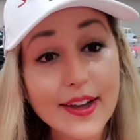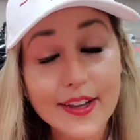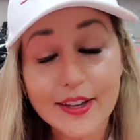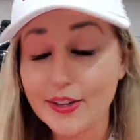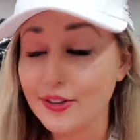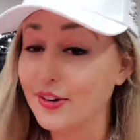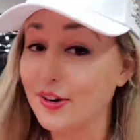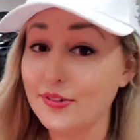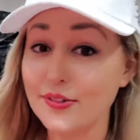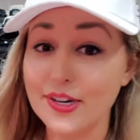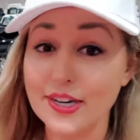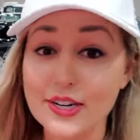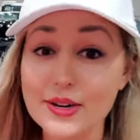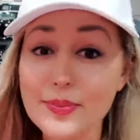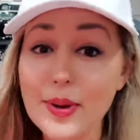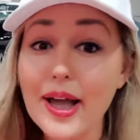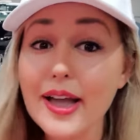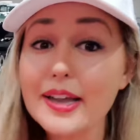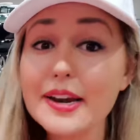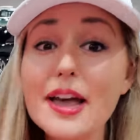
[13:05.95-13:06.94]
You don't need to
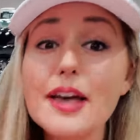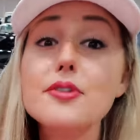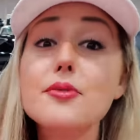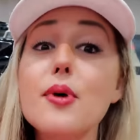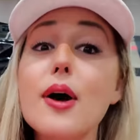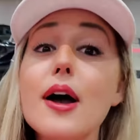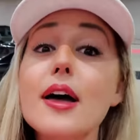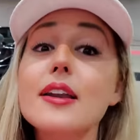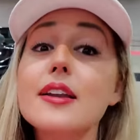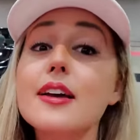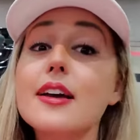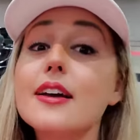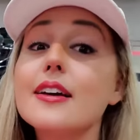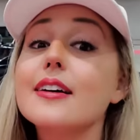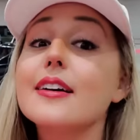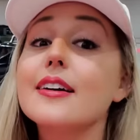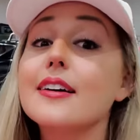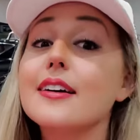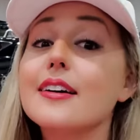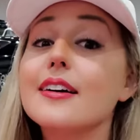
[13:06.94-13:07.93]
buy another one.
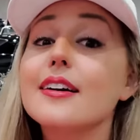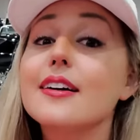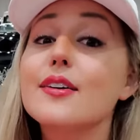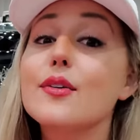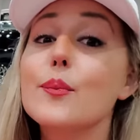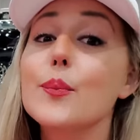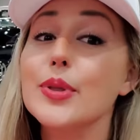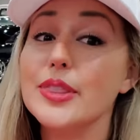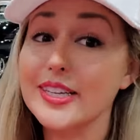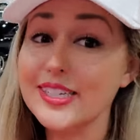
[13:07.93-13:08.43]
But